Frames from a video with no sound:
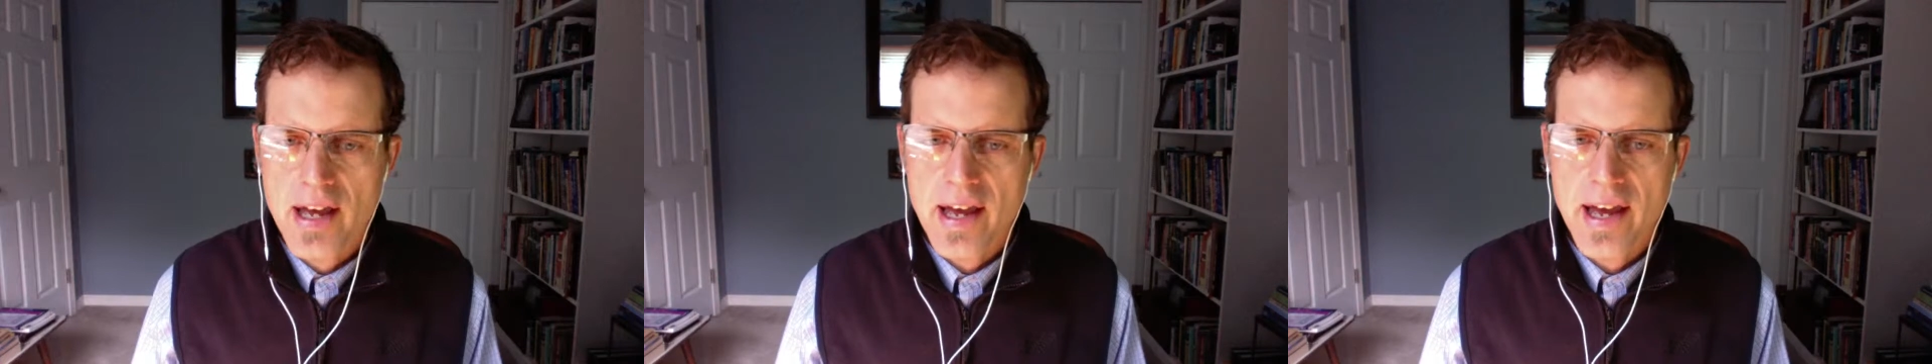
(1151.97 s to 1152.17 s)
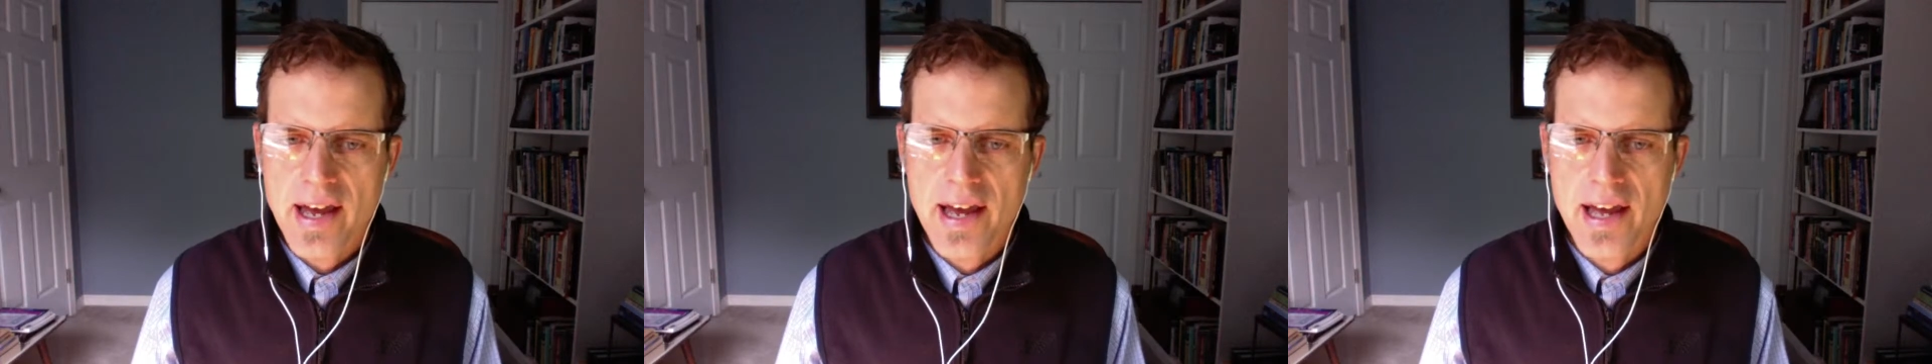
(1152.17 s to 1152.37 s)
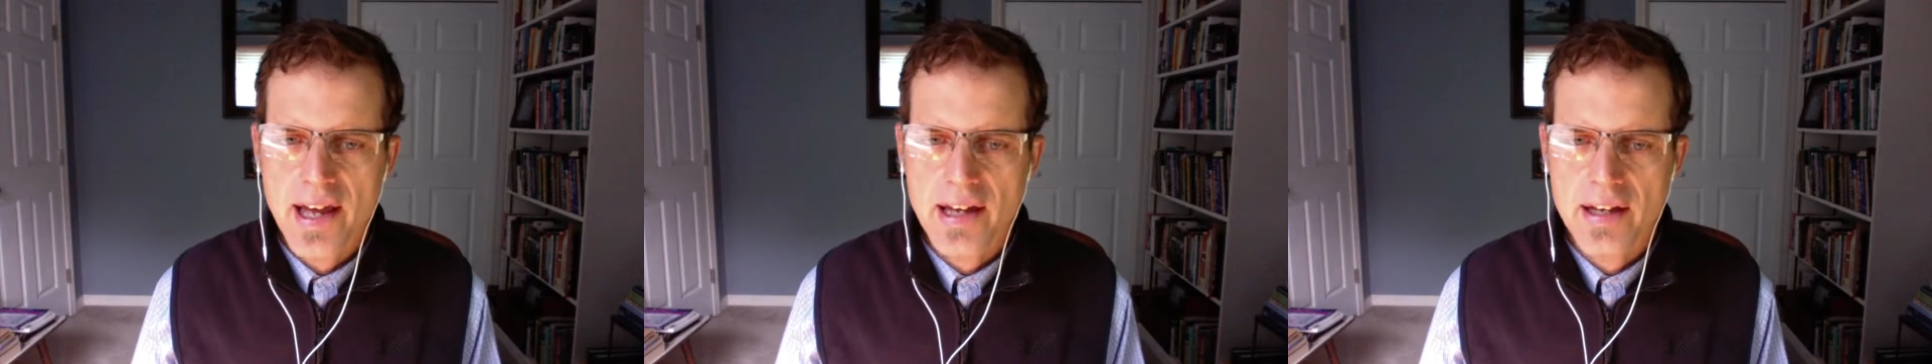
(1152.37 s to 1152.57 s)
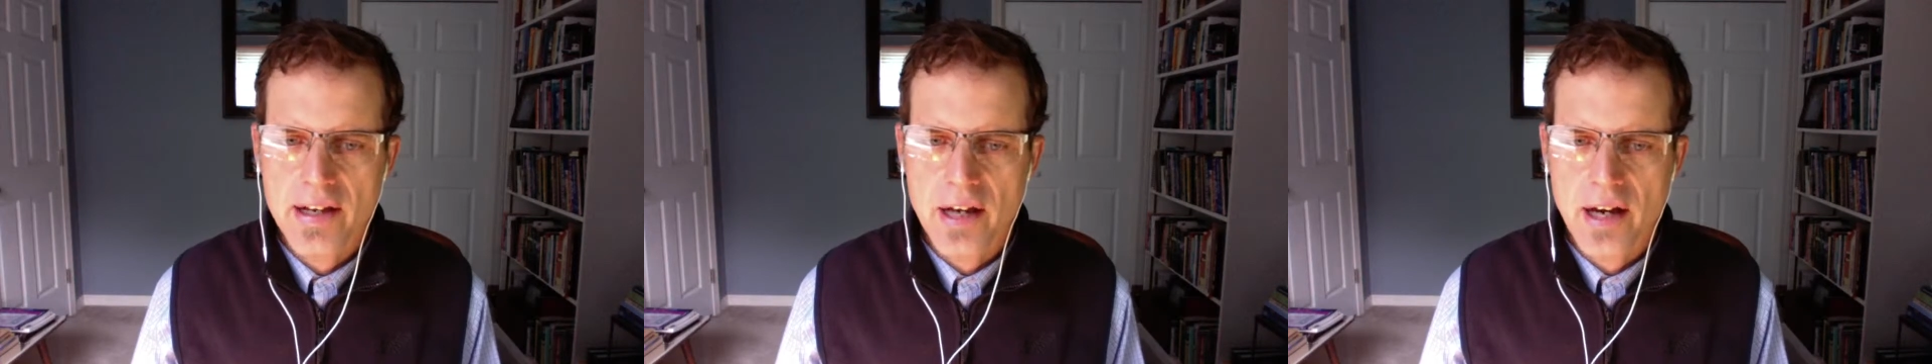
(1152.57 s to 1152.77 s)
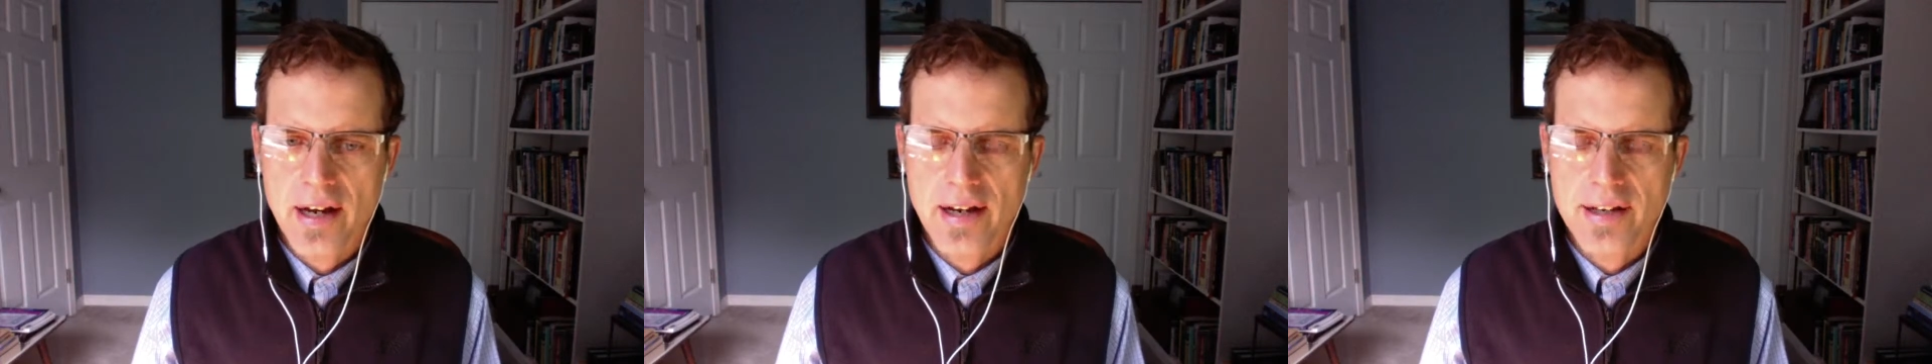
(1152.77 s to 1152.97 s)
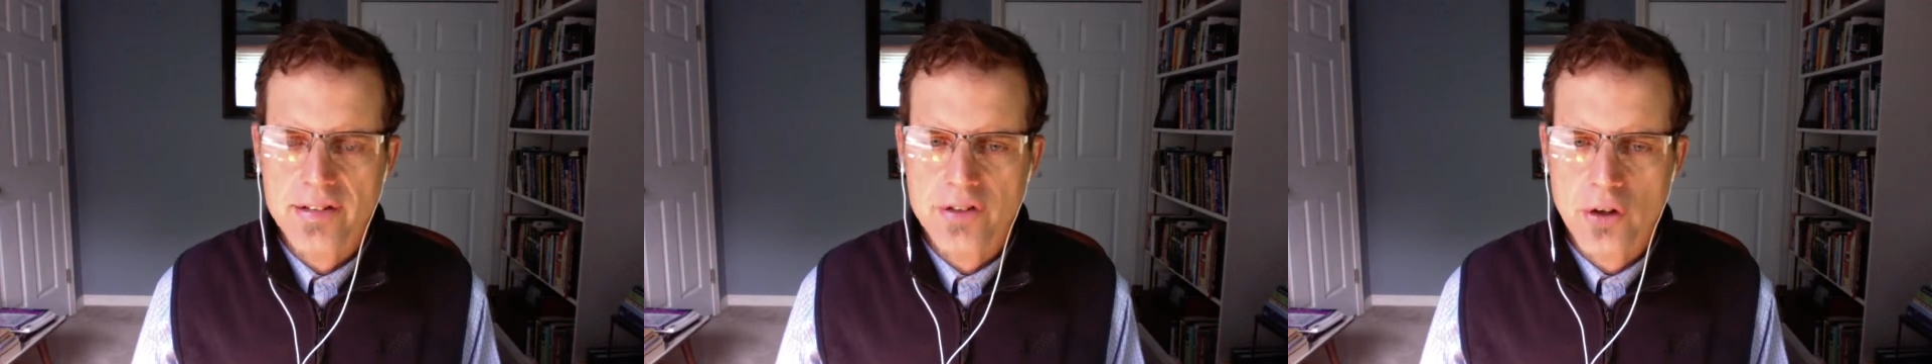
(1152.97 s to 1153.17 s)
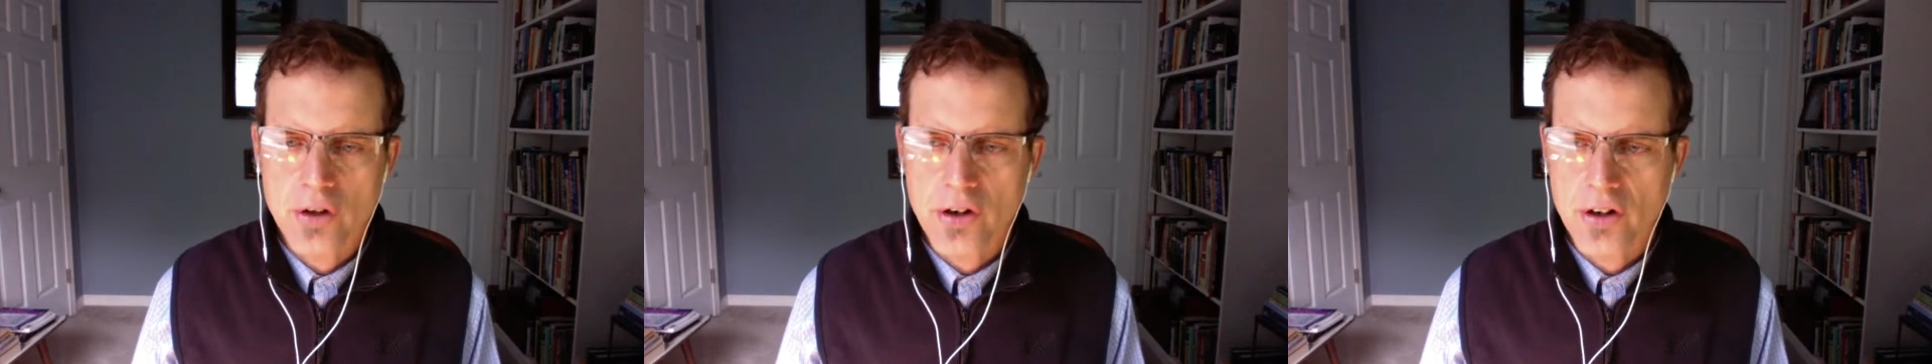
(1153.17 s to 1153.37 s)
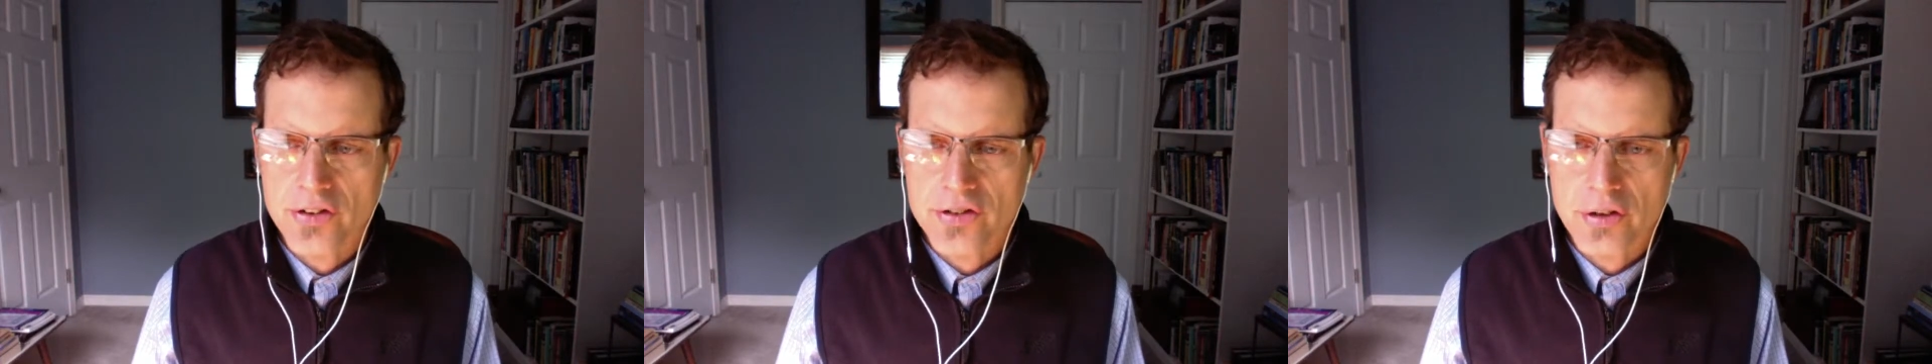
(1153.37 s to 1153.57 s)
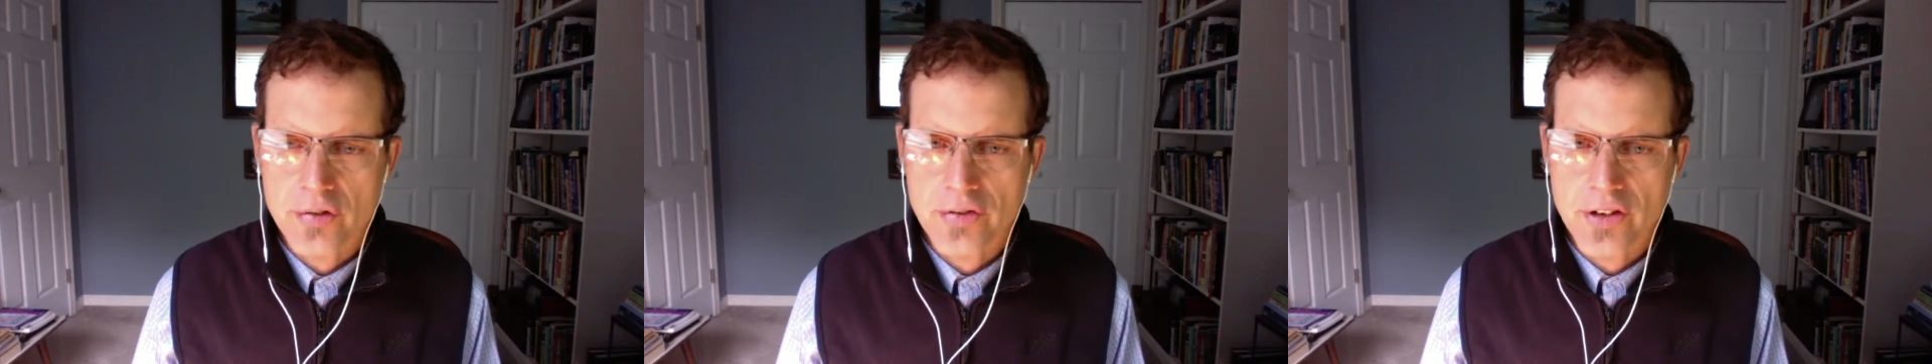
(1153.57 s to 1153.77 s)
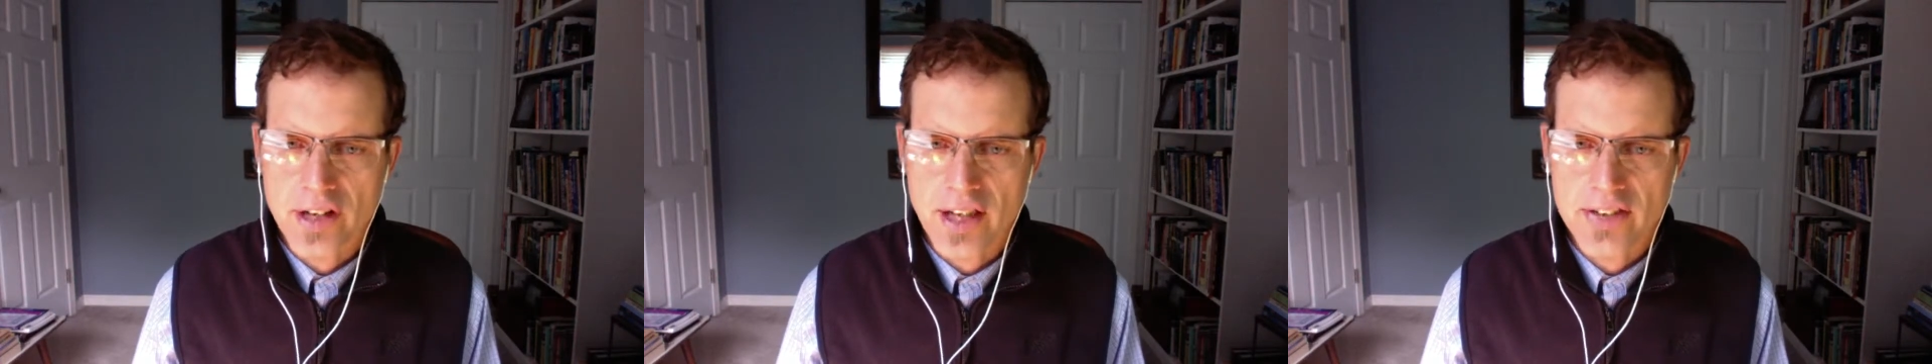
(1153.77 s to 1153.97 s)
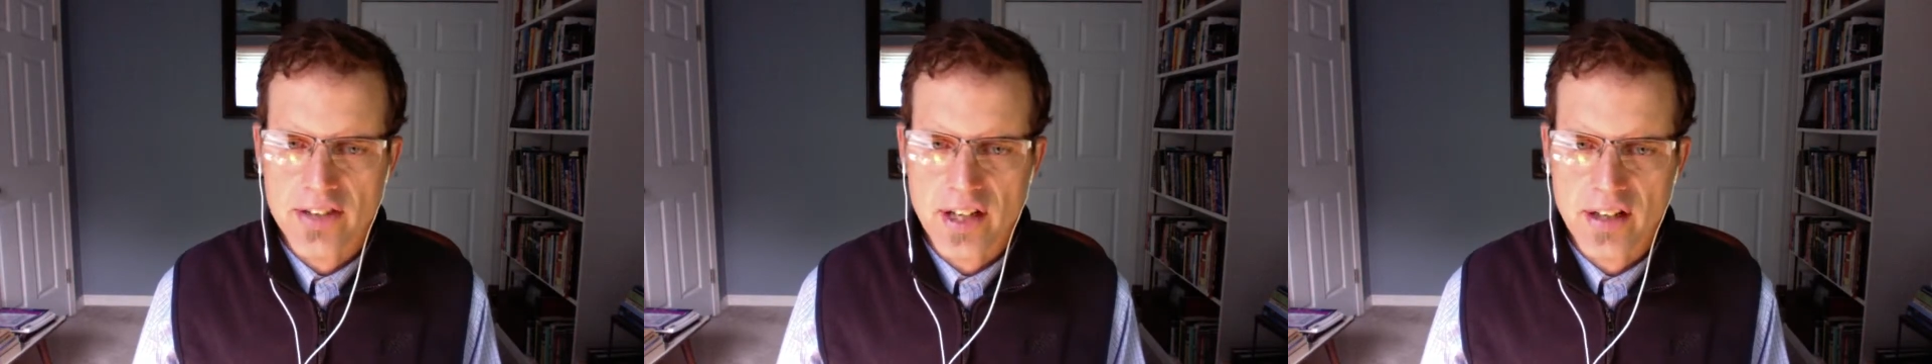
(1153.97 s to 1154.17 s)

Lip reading: And don't also forget that